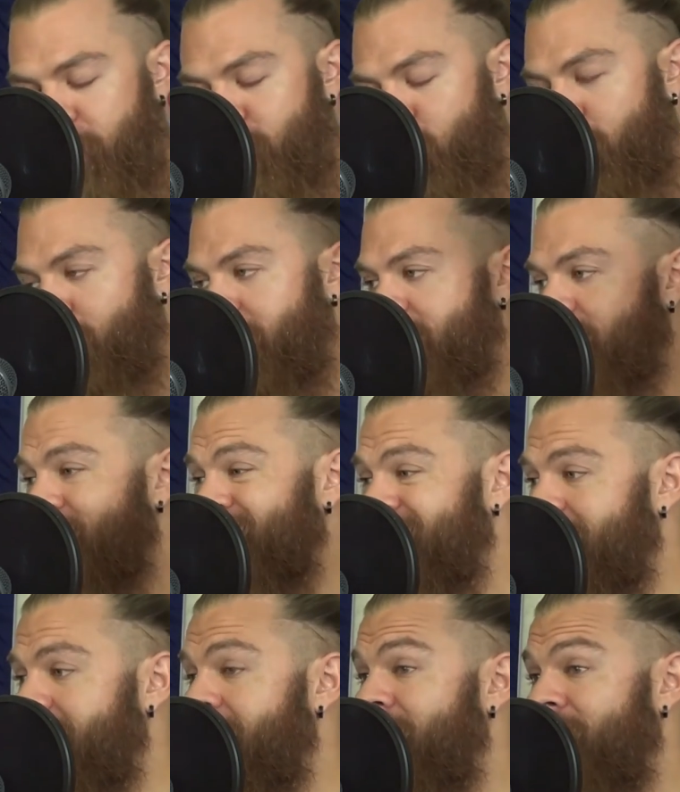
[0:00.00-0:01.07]
Enjoy the rest of your
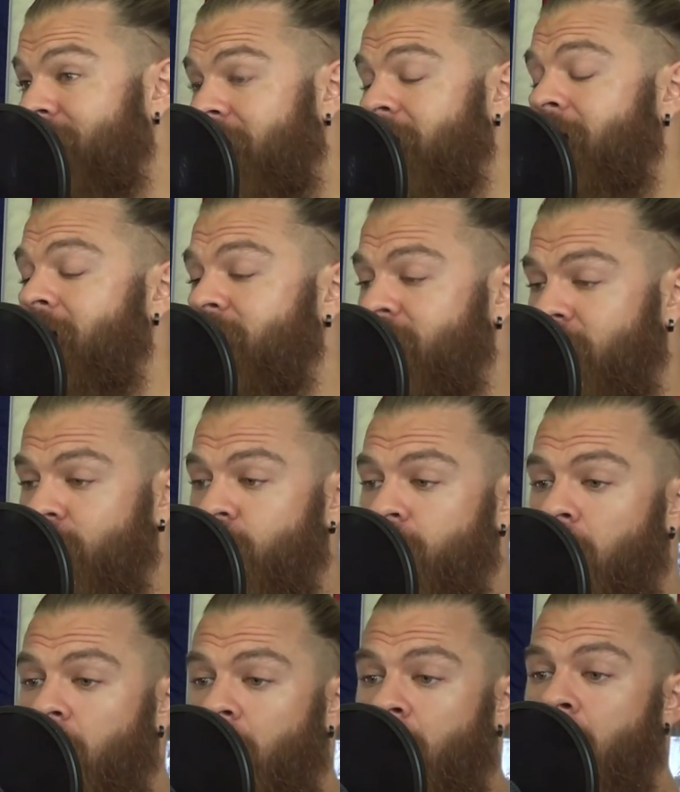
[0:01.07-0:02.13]
Sunday fun day. I'll see you
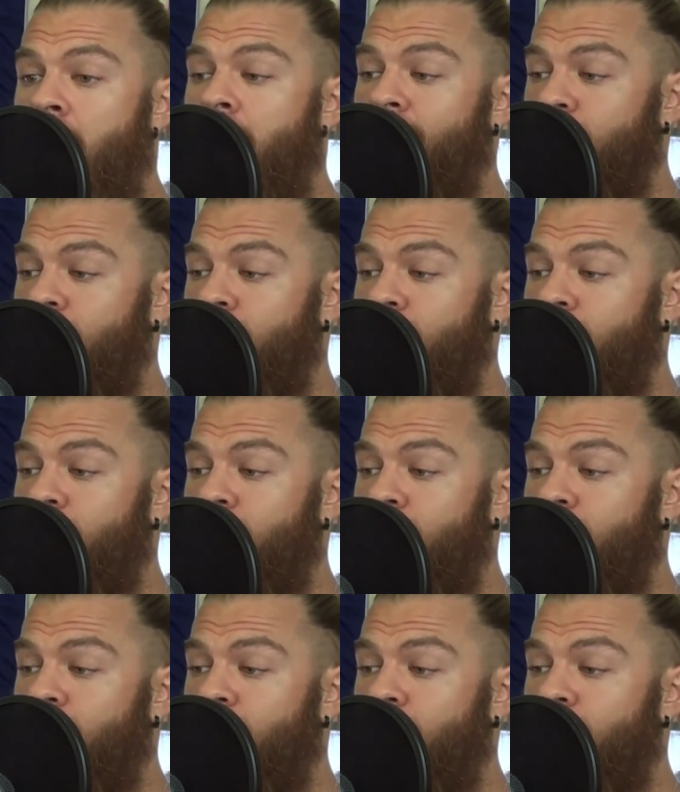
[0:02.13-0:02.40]
tomorrow